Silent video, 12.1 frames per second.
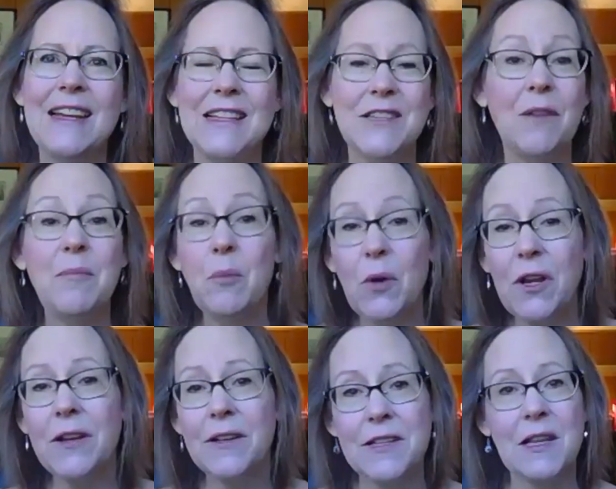So I've been
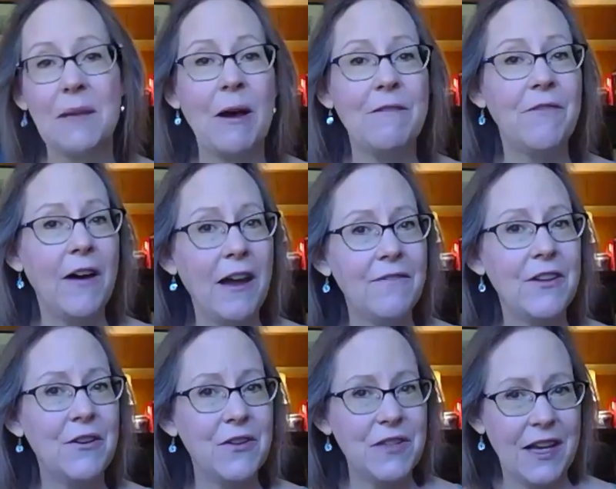working on this about 5
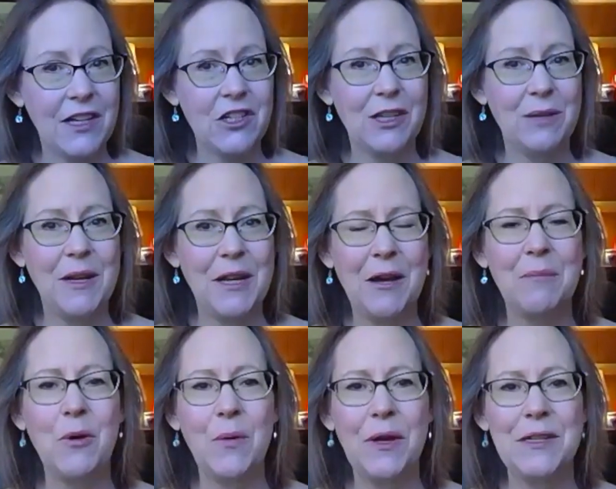years, actually, but now I'm
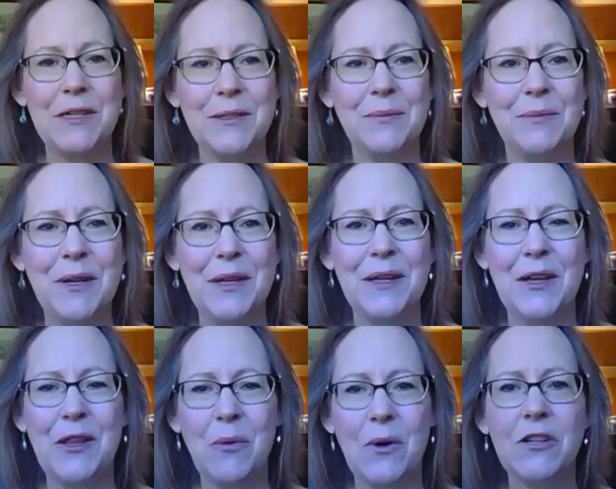going to, now
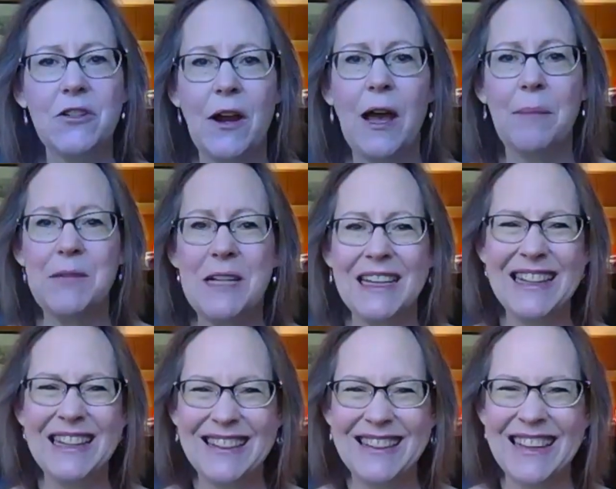that we're all trapped,
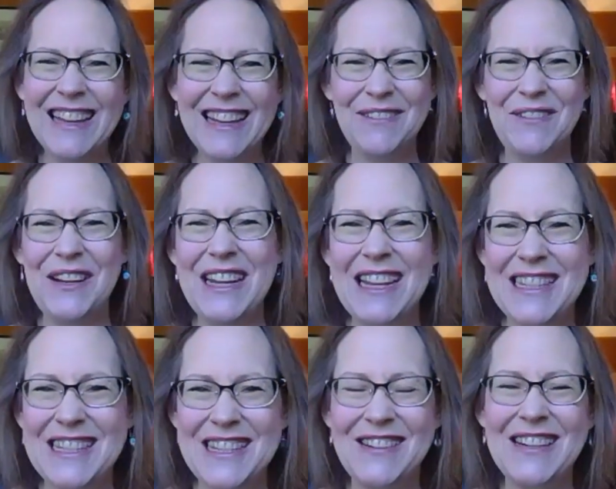going to get
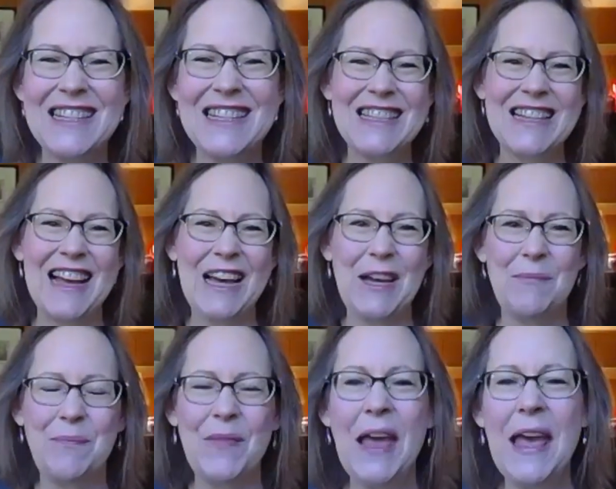serious
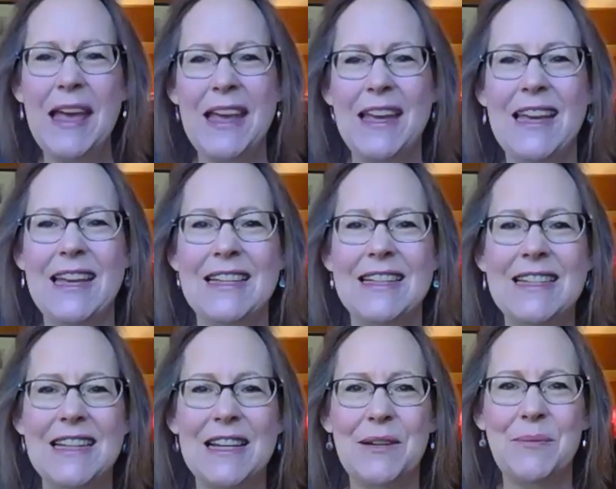and
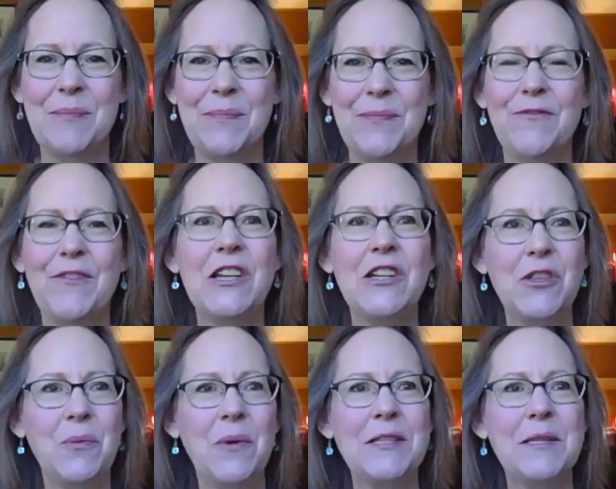finish
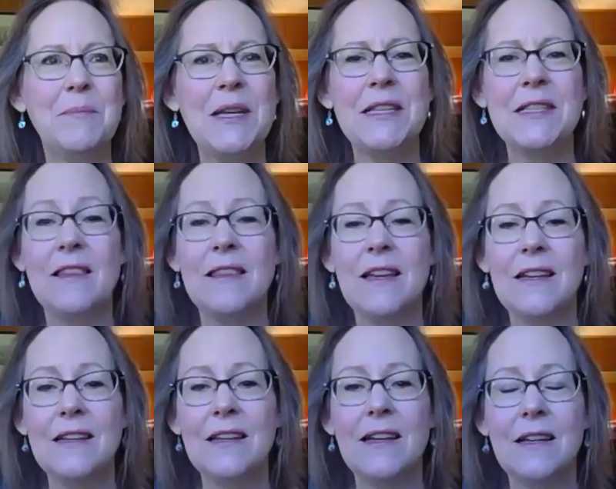the recipes. And
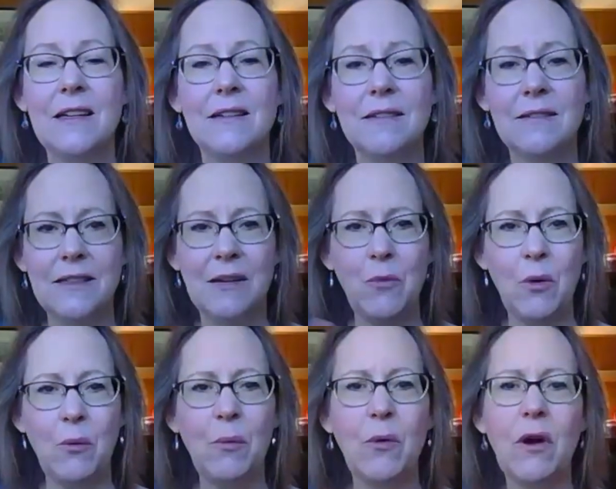then
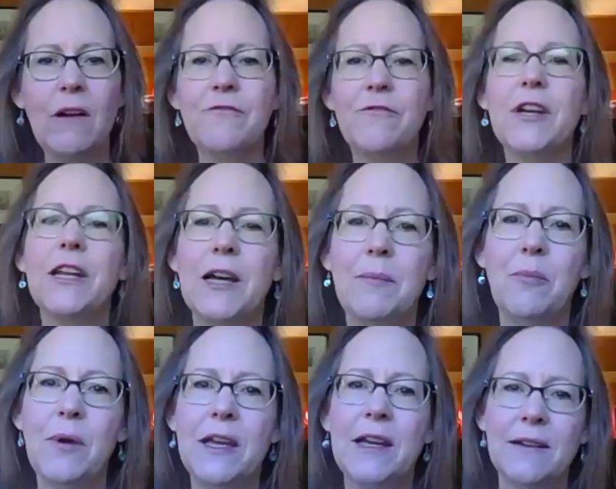when we're all freed up,
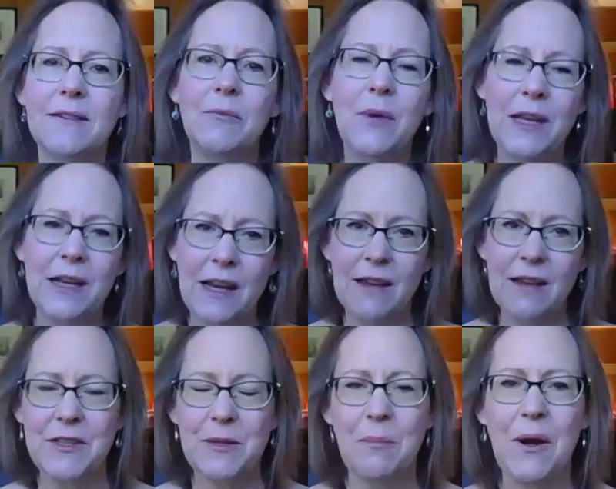we can have
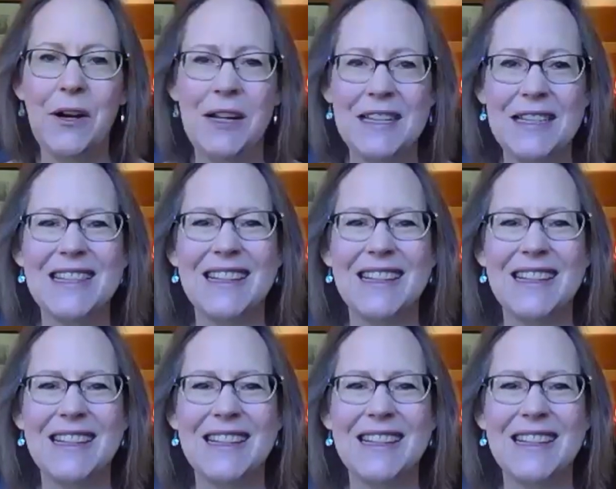some parties.